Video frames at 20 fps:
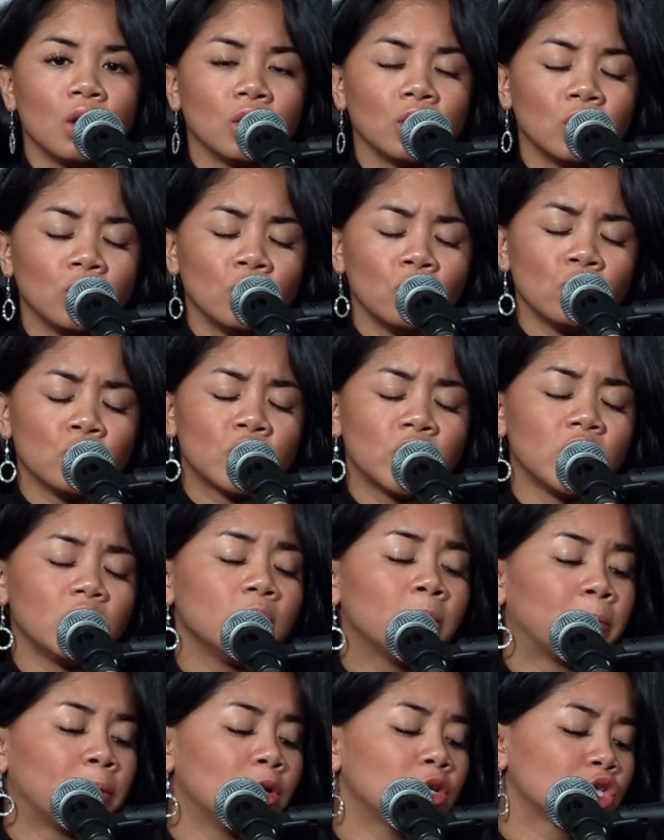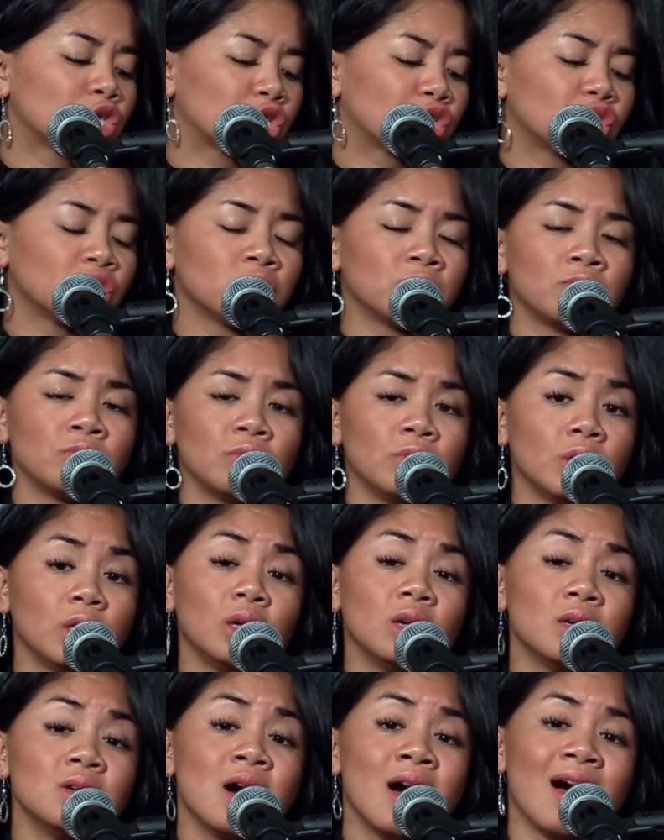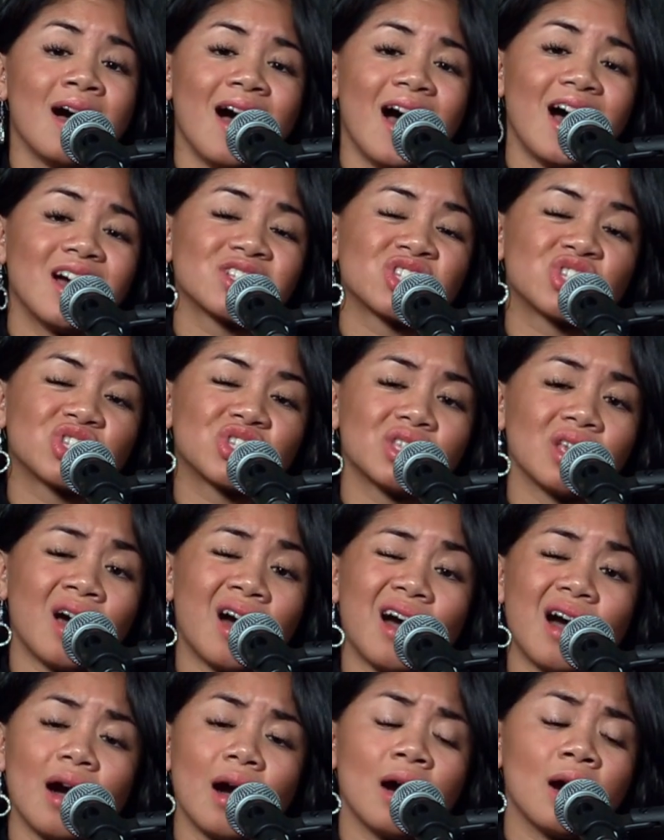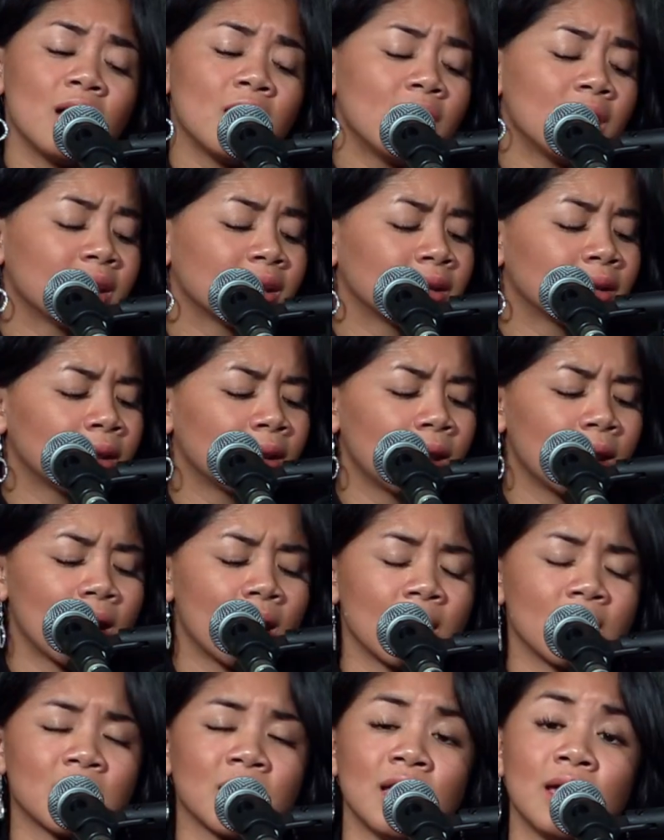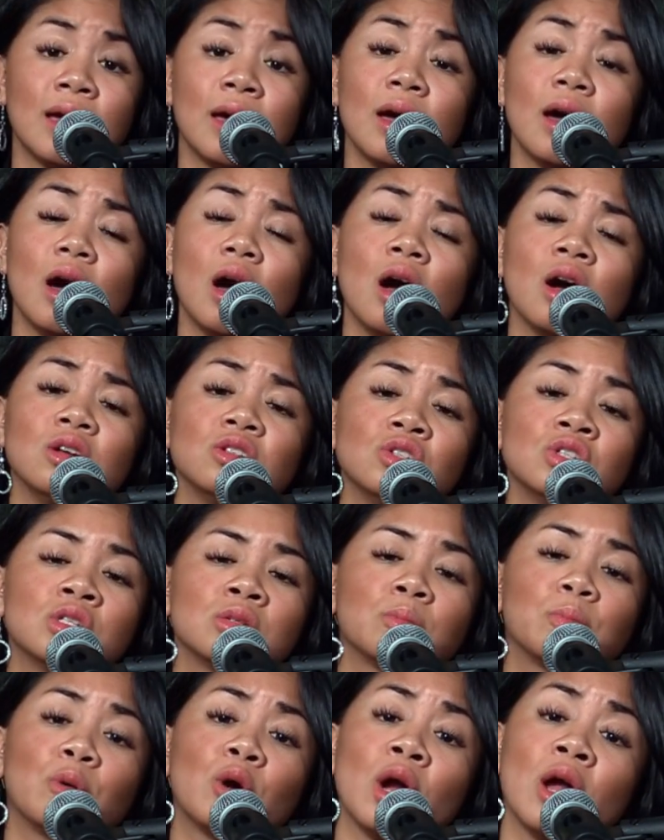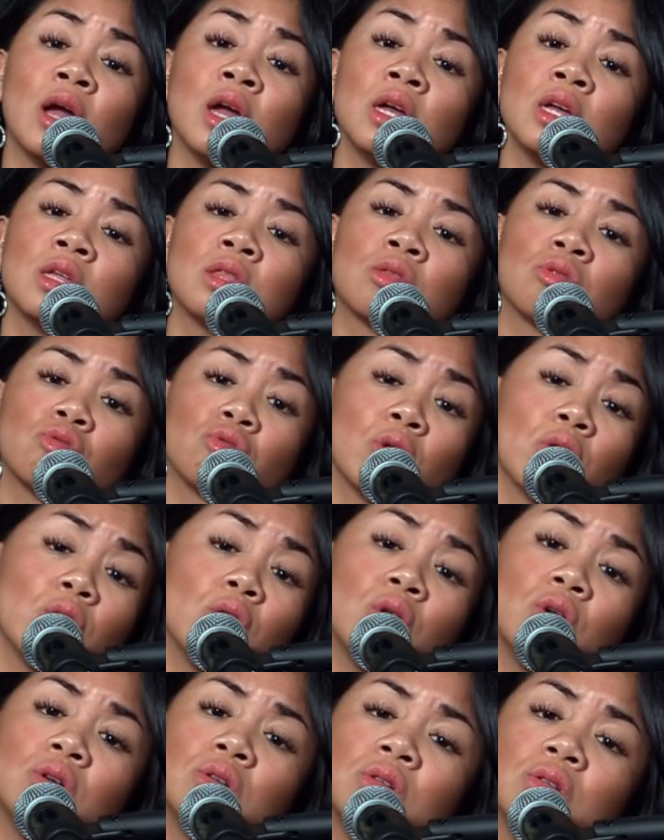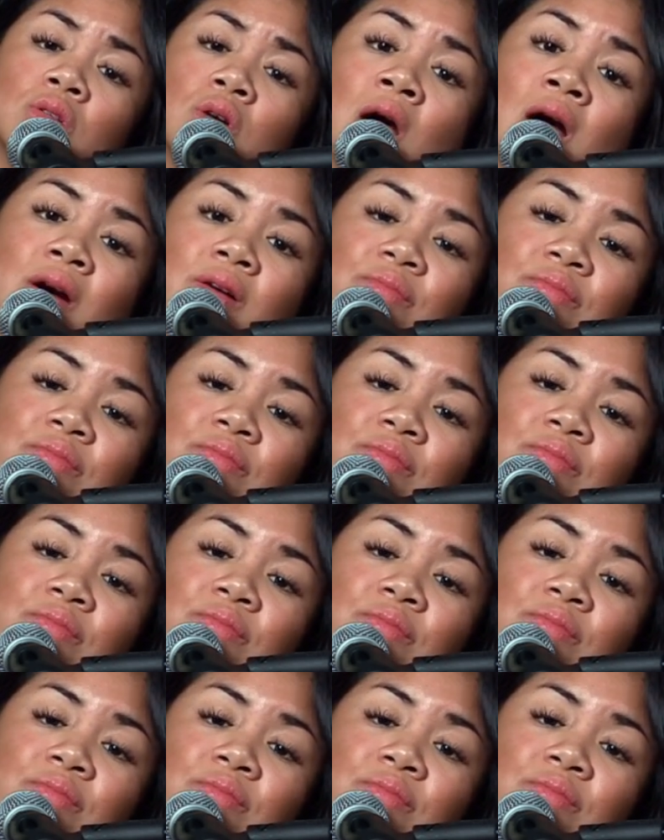you keep pushing me aside and I can't break through.